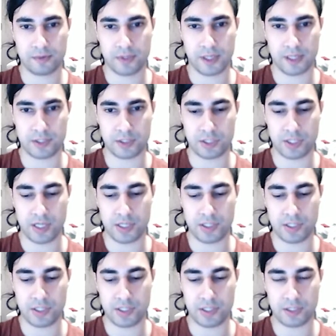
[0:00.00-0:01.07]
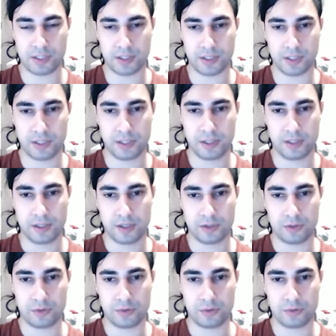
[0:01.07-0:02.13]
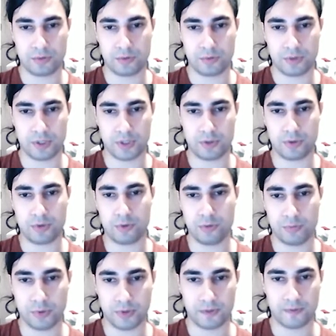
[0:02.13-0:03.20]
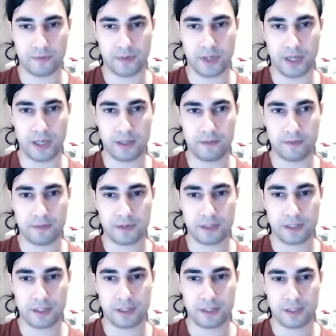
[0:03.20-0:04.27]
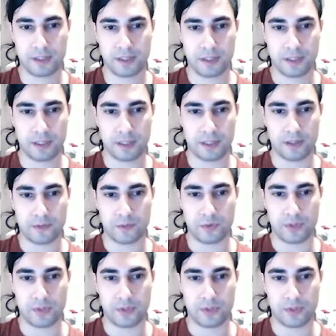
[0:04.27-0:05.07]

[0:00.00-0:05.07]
and changing to a two point five. For